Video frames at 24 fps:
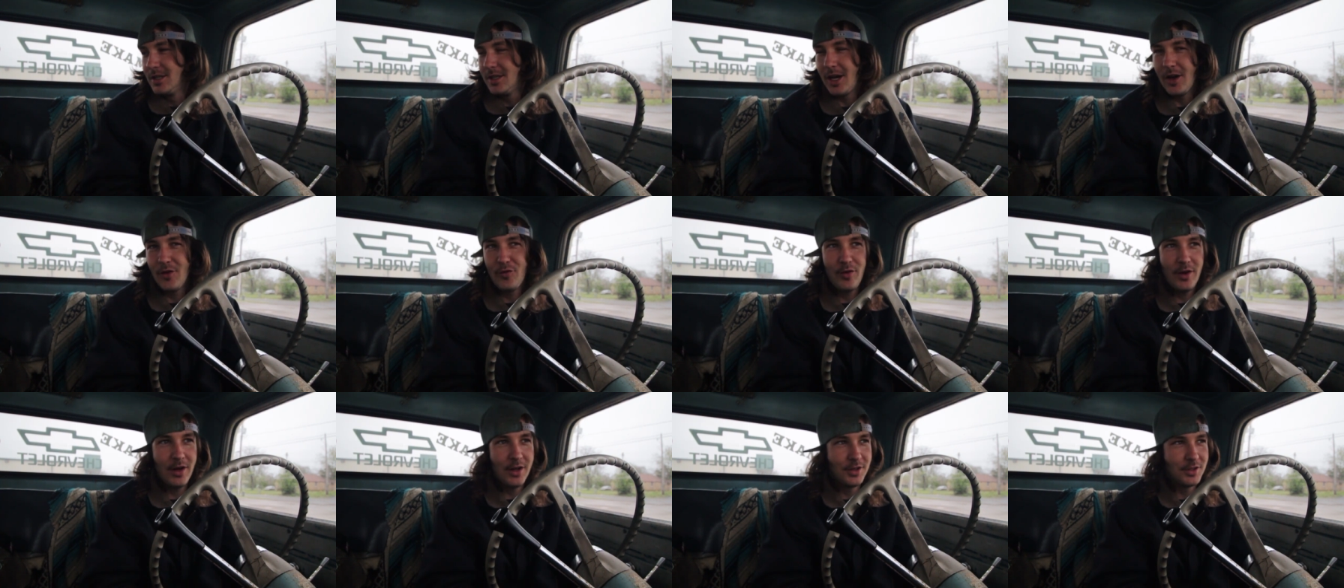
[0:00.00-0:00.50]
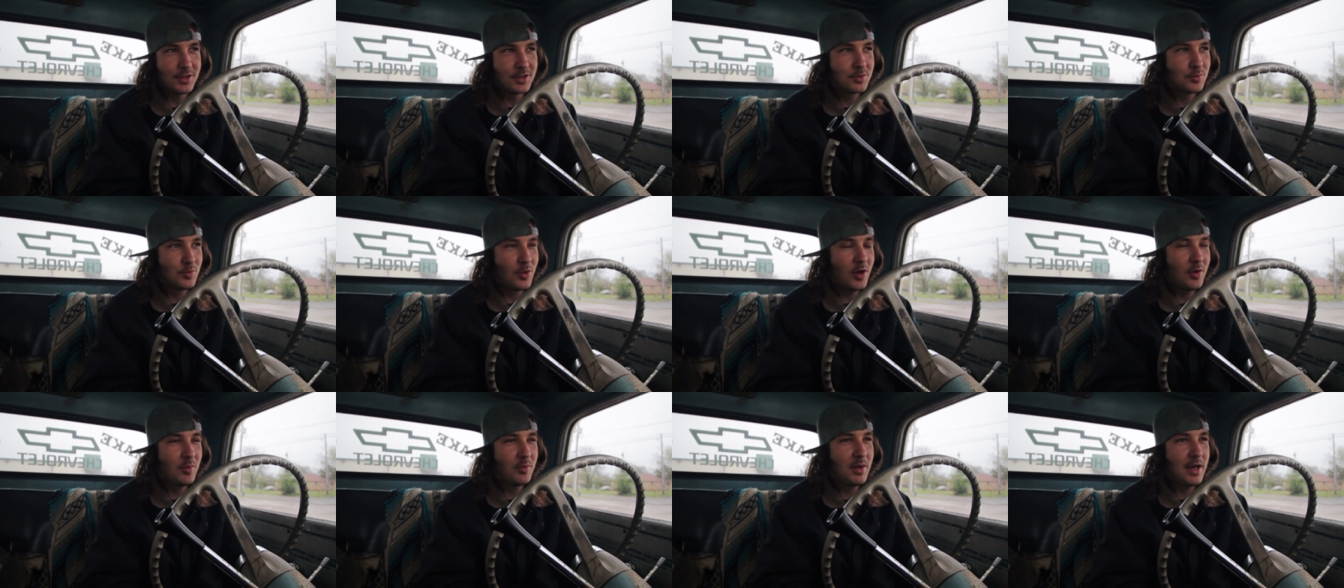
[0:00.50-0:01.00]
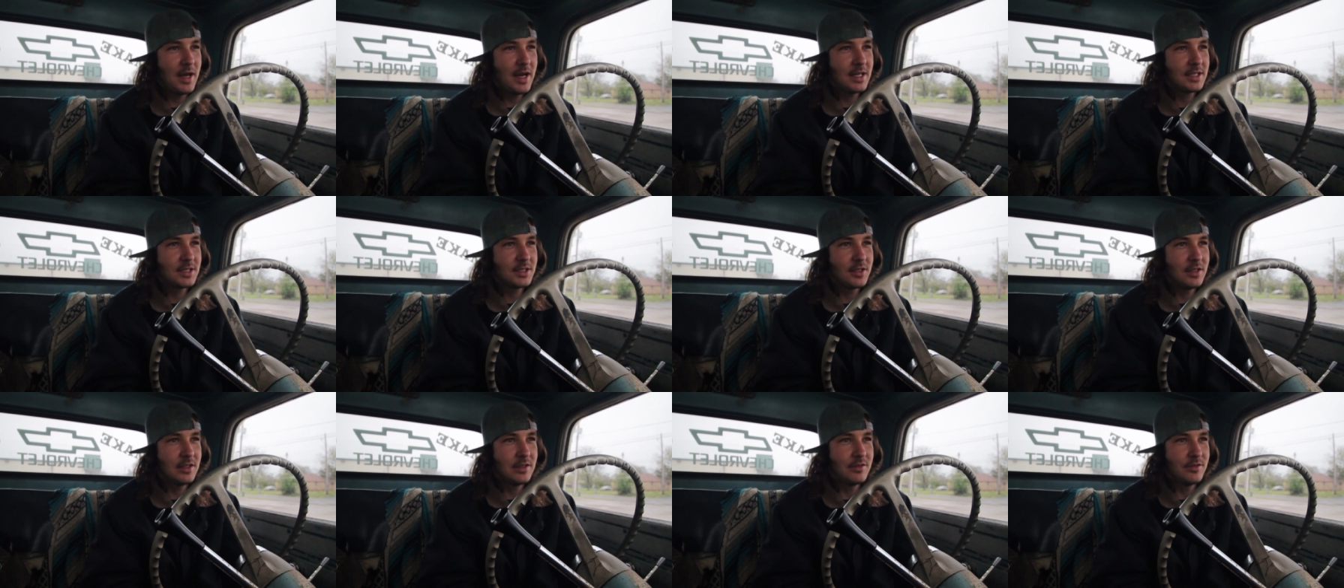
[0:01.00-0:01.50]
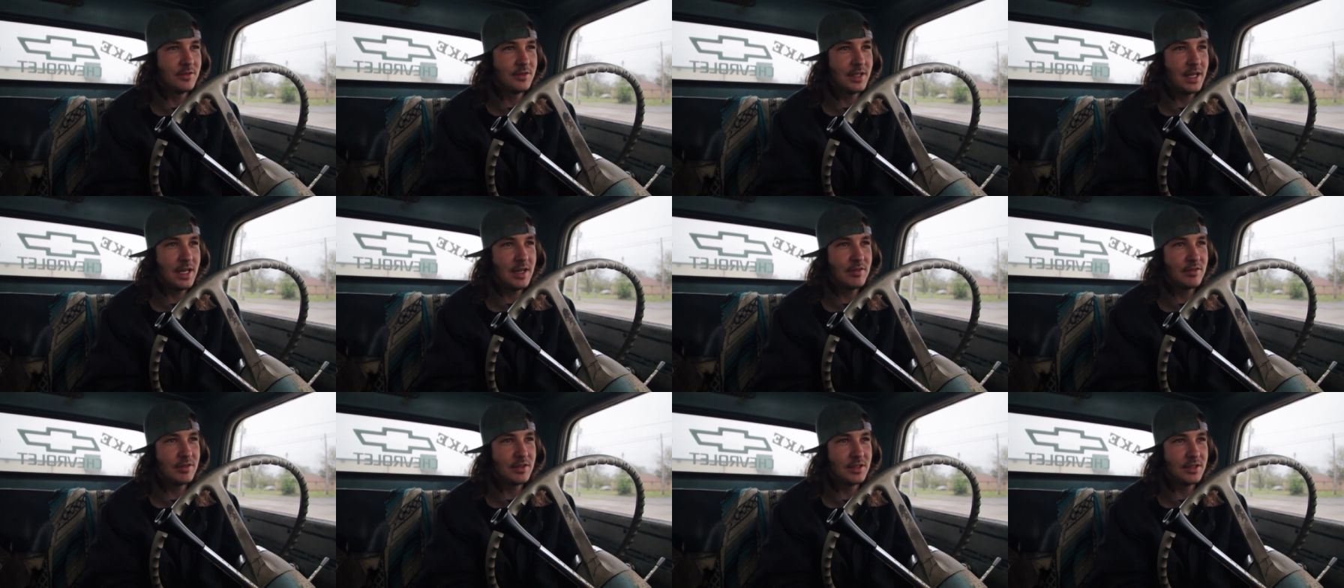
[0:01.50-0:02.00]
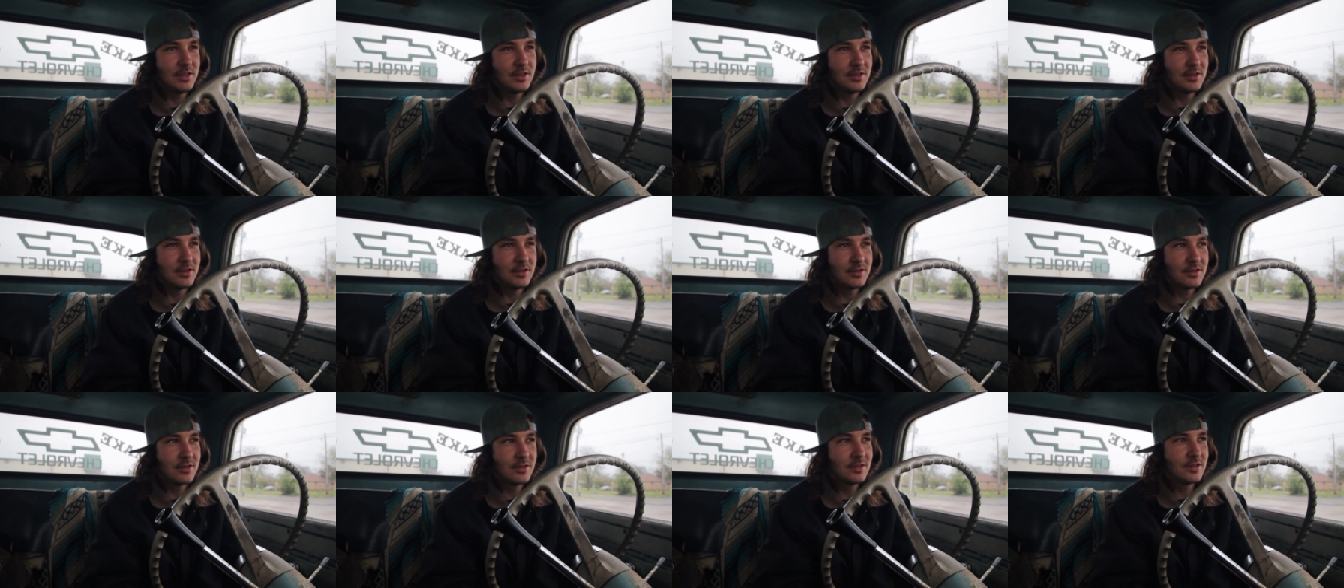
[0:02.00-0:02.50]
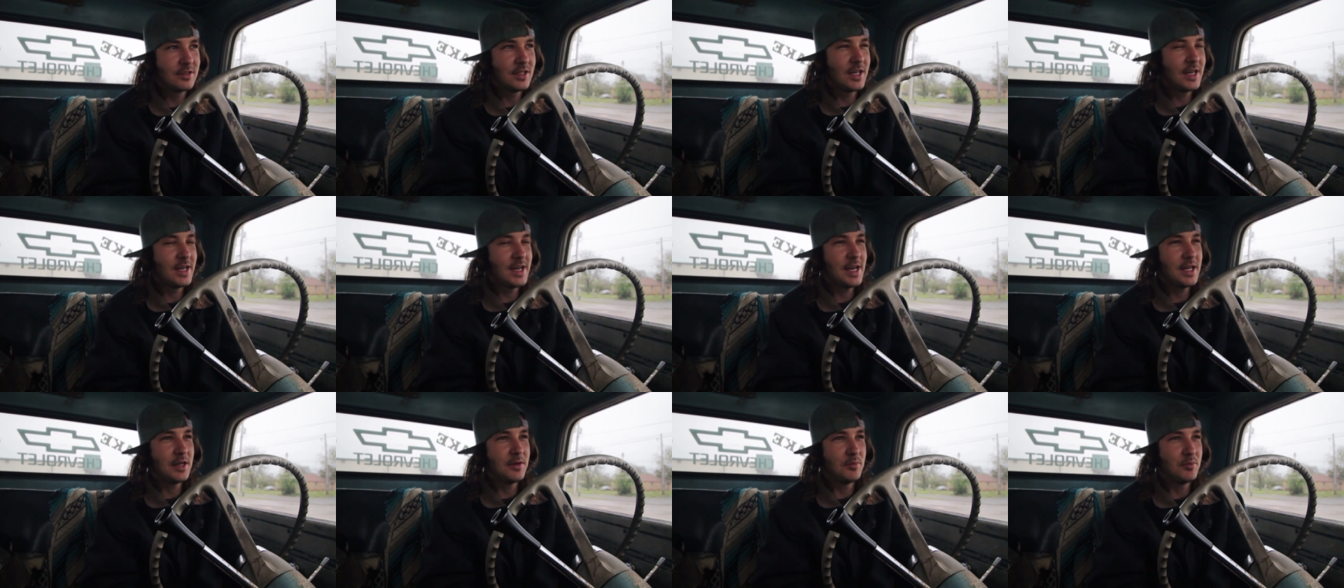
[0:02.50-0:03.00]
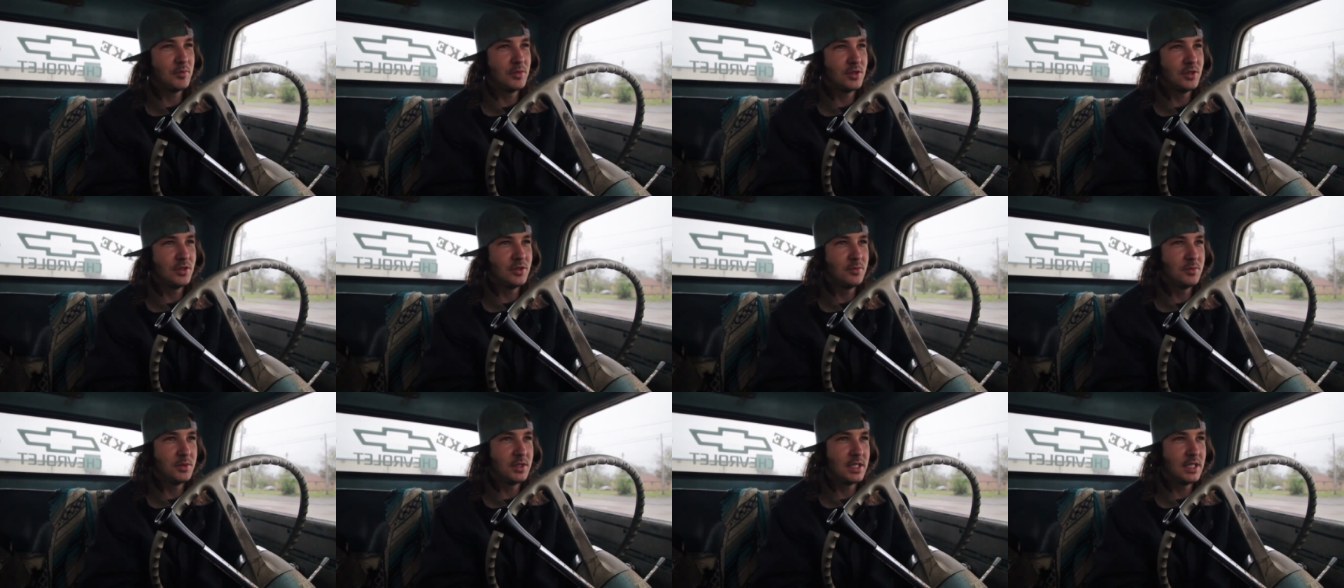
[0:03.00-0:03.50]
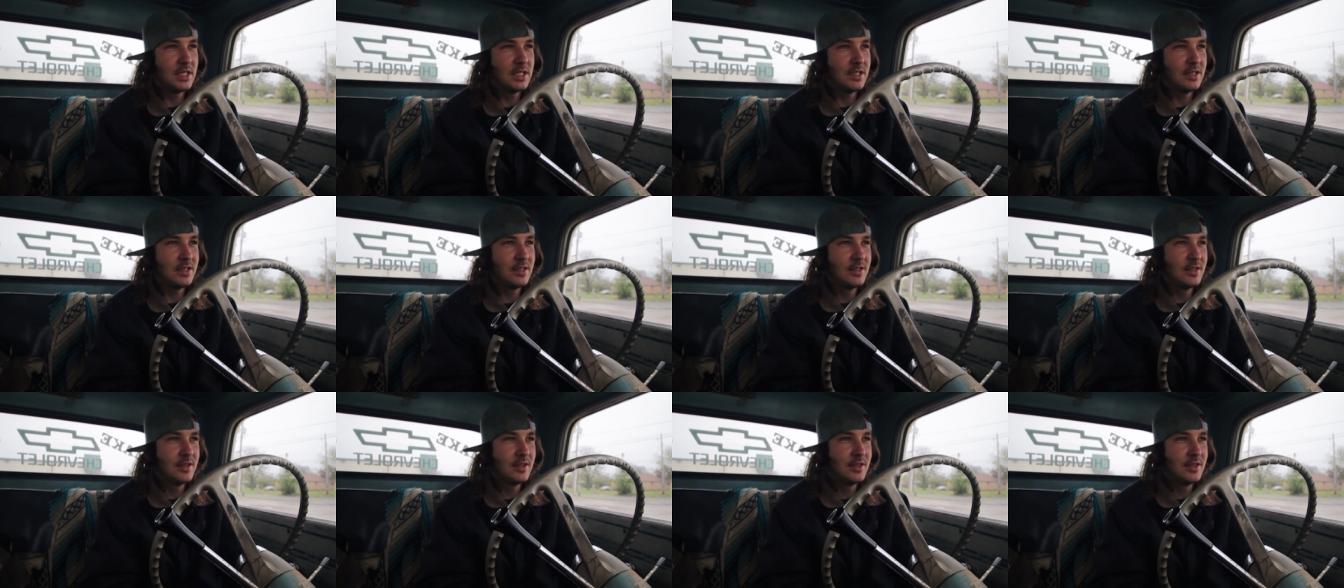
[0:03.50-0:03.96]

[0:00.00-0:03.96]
I found a small patch of daffodils that hadn't bloomed yet